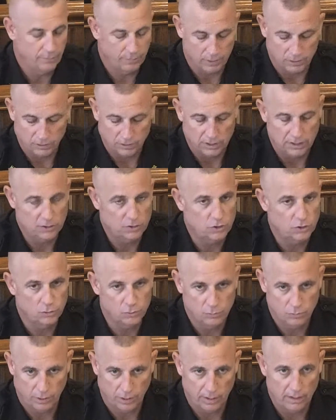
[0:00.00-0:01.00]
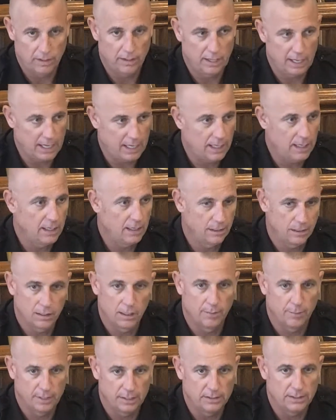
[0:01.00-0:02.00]
If there's an issue, they
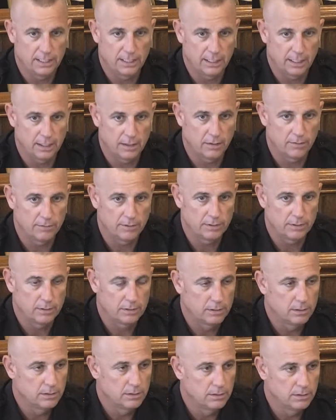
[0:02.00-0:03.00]
come and take care of it.